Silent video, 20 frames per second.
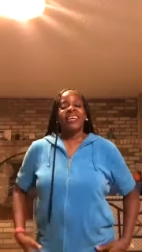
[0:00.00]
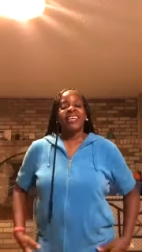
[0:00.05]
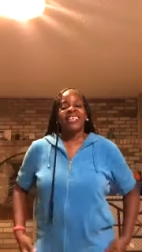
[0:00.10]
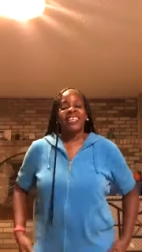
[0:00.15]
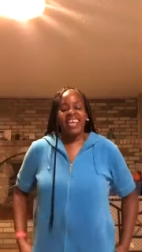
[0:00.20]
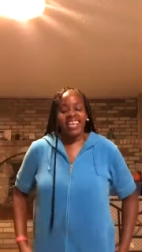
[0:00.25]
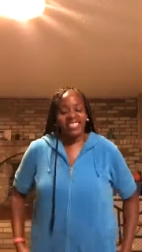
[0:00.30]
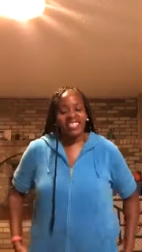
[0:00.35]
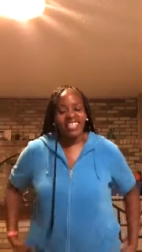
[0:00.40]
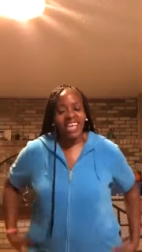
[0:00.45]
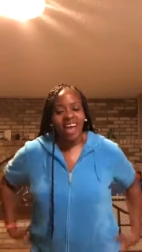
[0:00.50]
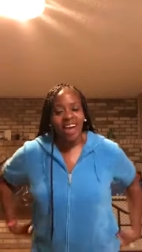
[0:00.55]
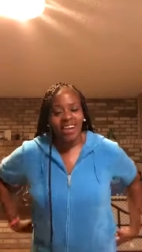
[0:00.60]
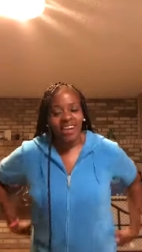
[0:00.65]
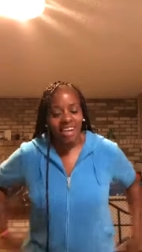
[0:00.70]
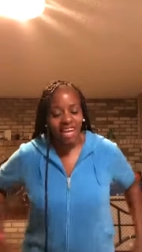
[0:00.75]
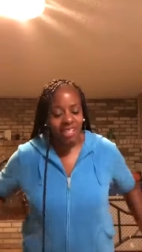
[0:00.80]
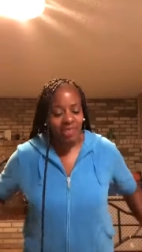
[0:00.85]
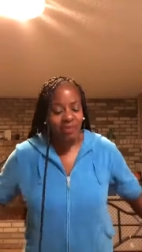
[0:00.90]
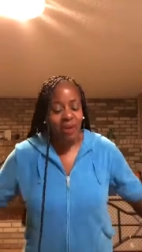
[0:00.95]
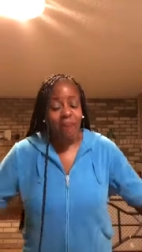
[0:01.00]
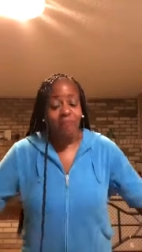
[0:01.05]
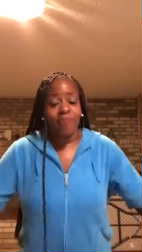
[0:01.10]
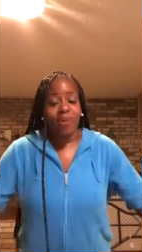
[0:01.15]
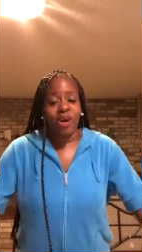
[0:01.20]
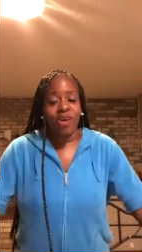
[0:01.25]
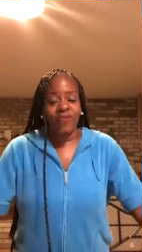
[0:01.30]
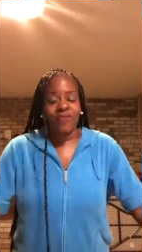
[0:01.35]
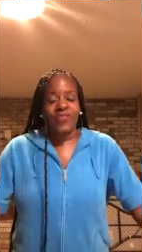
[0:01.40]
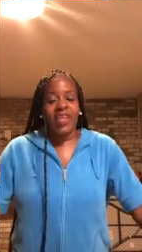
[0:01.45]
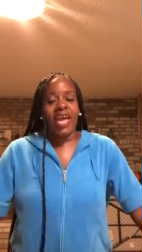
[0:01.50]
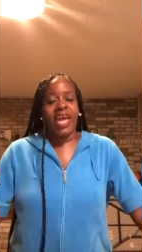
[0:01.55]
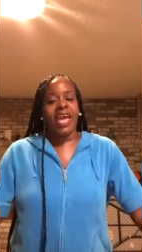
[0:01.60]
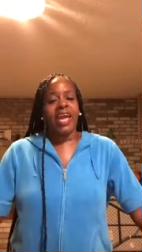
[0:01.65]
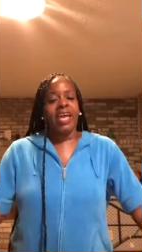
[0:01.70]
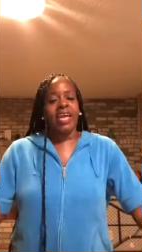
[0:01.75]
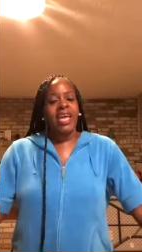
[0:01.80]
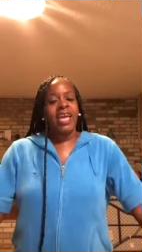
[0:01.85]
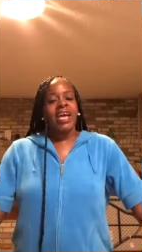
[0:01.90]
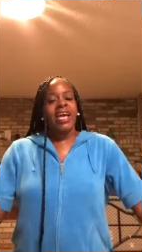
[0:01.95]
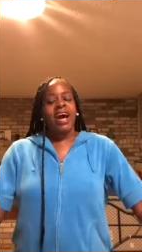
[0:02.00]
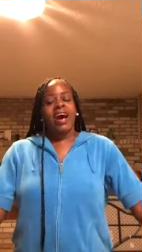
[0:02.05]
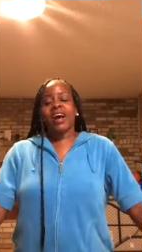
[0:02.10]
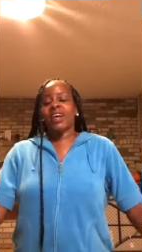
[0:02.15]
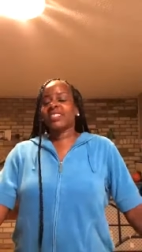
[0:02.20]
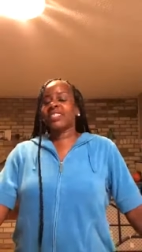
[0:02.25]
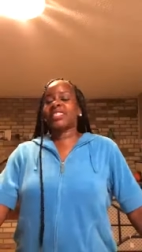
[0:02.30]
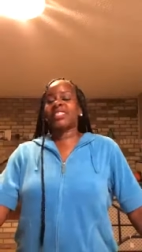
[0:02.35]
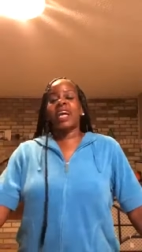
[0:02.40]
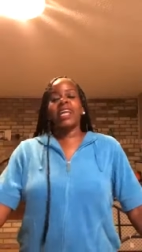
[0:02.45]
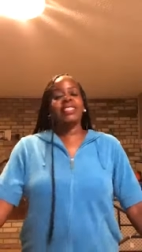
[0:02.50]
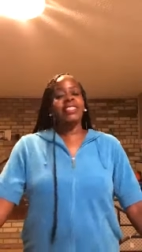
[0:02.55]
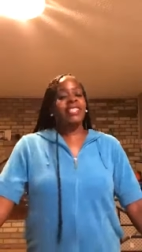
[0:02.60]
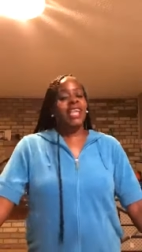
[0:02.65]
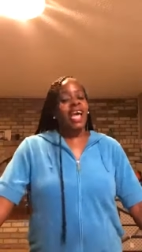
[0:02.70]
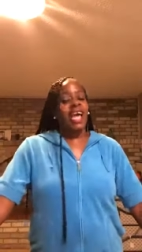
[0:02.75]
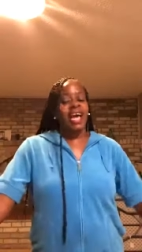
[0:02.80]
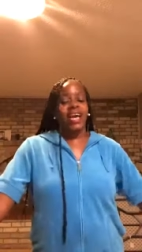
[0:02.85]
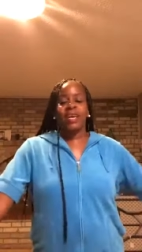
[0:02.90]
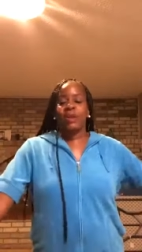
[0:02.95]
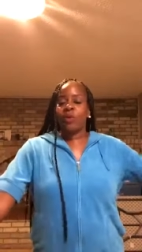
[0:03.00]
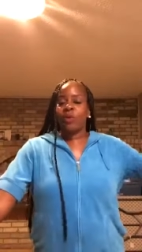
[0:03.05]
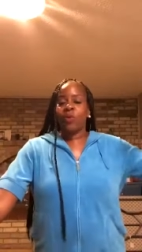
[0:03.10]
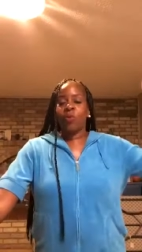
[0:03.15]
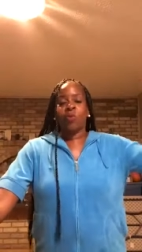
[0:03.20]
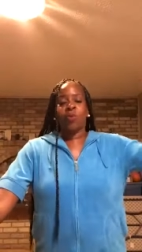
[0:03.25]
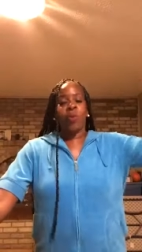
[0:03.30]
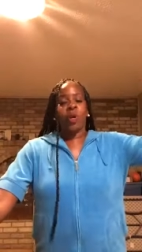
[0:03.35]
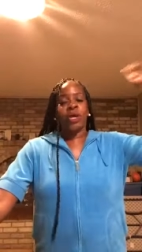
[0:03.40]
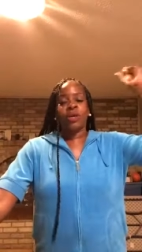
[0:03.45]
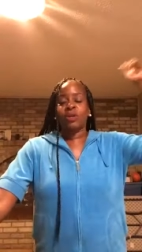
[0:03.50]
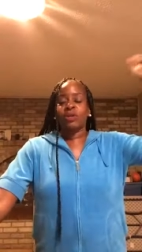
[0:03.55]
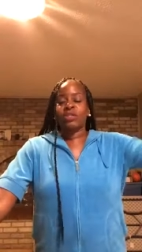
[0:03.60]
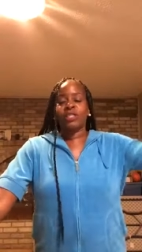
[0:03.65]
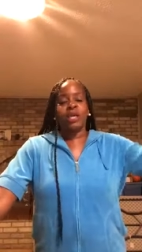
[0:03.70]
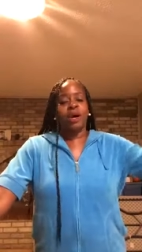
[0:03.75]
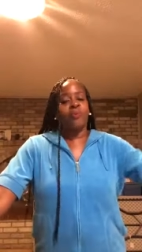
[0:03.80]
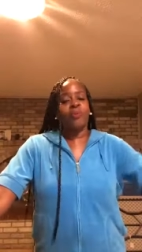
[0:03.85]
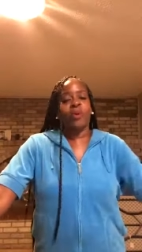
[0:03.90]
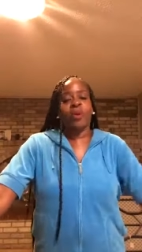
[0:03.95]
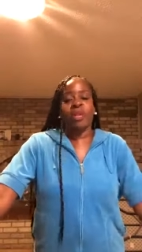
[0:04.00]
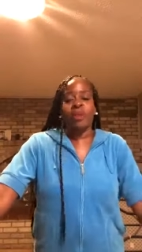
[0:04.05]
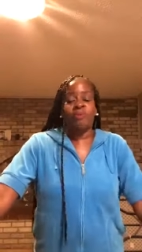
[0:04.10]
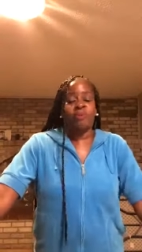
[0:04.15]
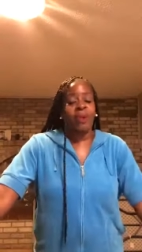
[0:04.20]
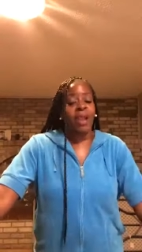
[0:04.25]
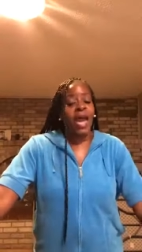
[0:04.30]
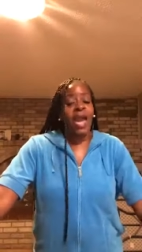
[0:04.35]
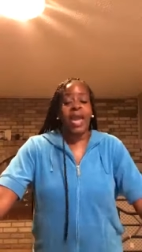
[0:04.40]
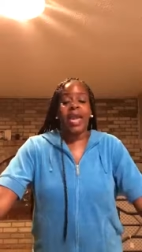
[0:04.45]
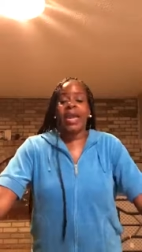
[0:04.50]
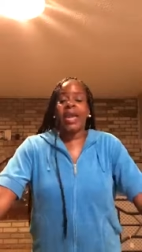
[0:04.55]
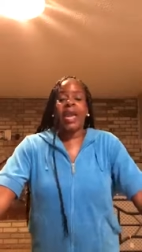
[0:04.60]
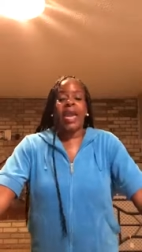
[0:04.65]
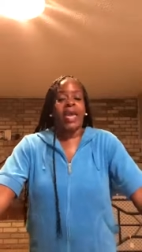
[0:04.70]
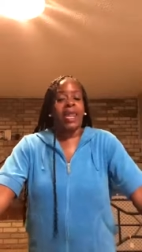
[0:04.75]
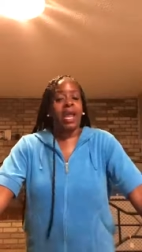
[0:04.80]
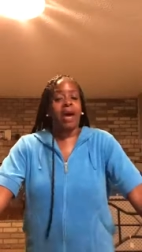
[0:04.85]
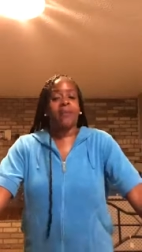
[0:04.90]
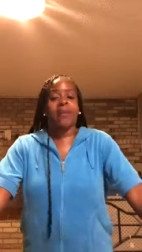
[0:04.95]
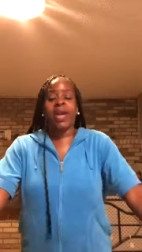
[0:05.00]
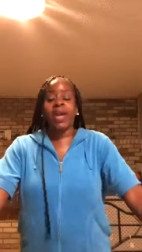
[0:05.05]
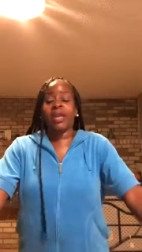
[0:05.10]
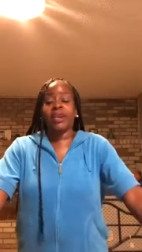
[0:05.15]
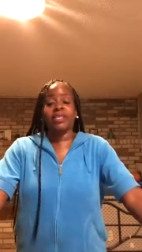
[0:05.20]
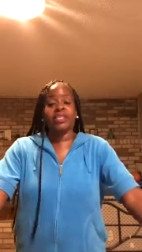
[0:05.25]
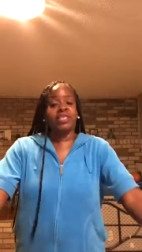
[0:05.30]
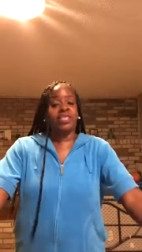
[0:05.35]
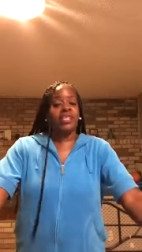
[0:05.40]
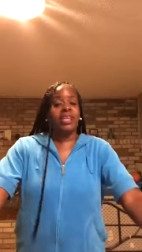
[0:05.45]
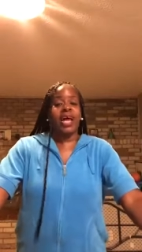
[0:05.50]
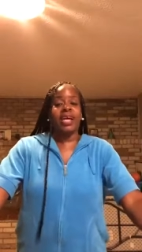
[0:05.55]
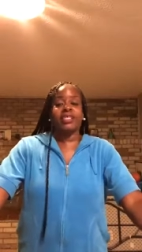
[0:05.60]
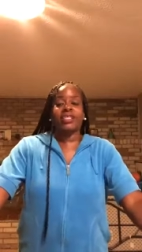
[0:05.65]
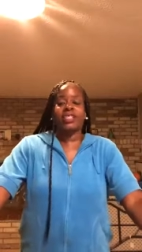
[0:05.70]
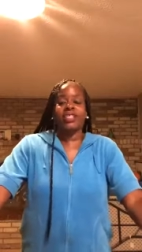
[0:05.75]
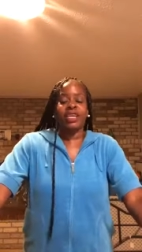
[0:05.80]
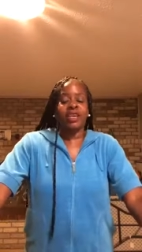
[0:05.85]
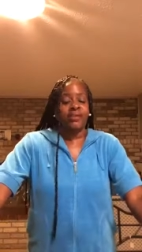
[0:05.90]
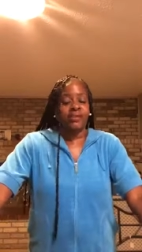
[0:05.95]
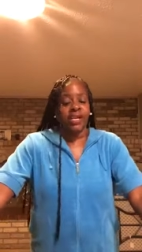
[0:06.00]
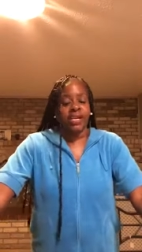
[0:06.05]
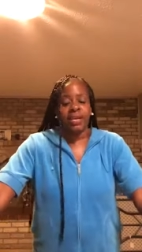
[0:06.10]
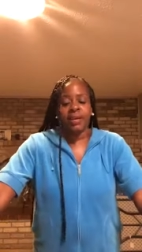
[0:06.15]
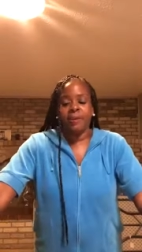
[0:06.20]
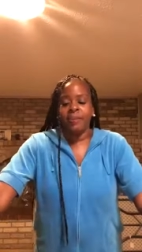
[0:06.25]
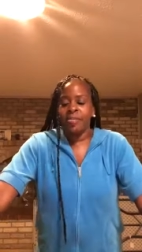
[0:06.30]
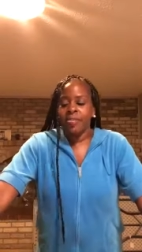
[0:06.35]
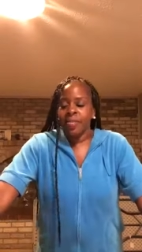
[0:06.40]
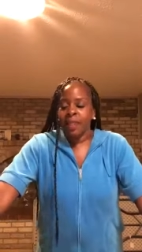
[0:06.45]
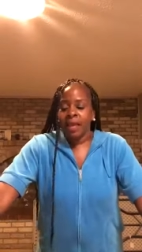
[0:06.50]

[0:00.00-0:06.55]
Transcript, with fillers: Yes, Saturday's my birthday. Uh, Sunday, wheels up on the plane, and I'm headed to Nigeria.